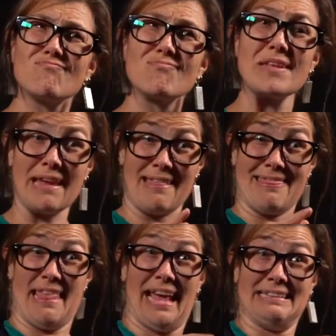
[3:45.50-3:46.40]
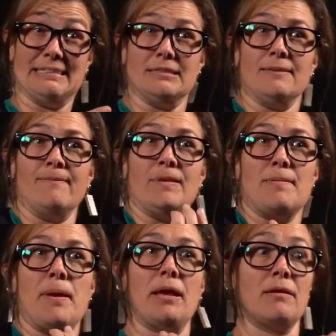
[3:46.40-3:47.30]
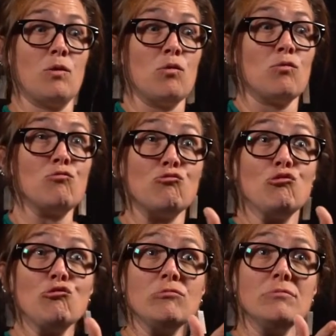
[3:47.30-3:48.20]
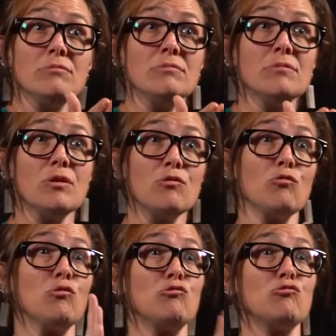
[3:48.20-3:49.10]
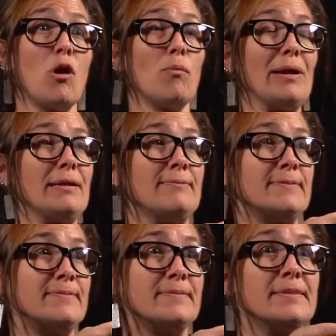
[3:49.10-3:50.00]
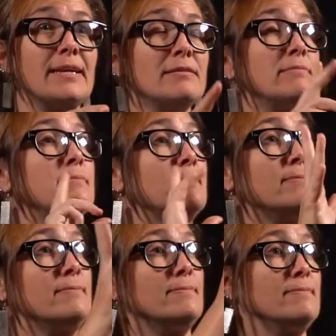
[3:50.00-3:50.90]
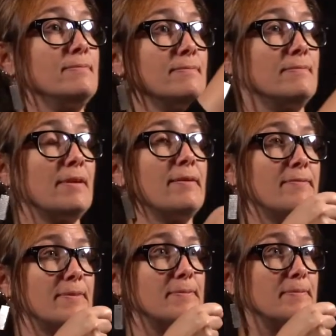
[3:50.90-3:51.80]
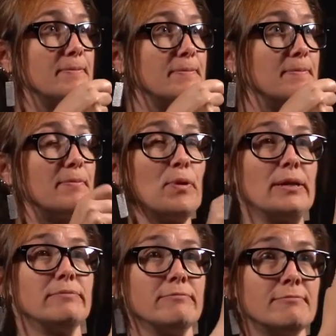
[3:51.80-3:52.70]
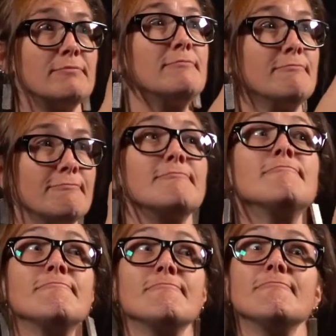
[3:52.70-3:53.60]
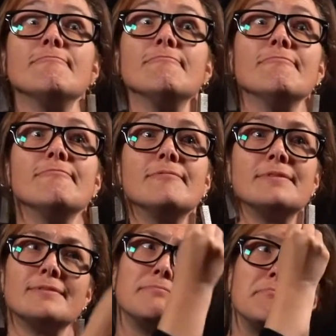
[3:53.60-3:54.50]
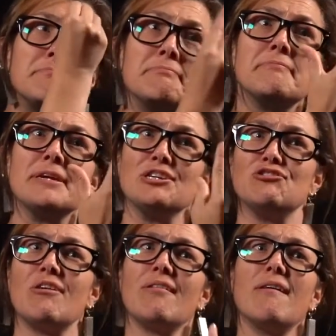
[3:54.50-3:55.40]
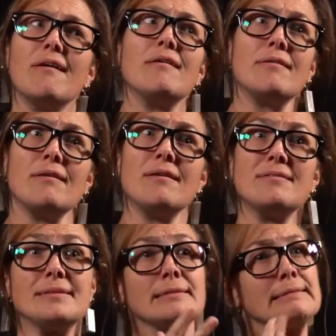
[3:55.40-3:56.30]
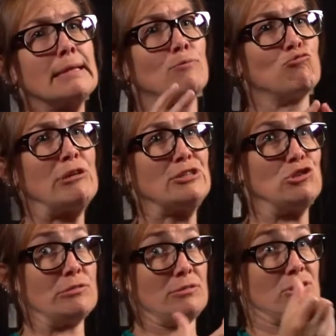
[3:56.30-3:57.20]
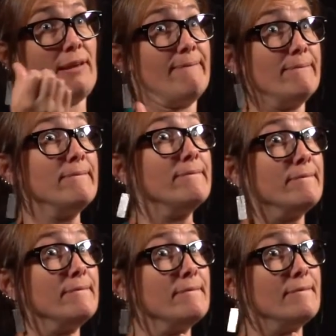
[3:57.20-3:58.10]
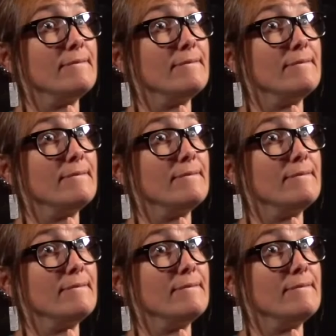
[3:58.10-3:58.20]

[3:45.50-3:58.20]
eye contact throughout, yes, that's called feedback throughout an assignment. As your interpreter's speaking and you're signing to them, it's important to keep that eye contact and just check in with each other. There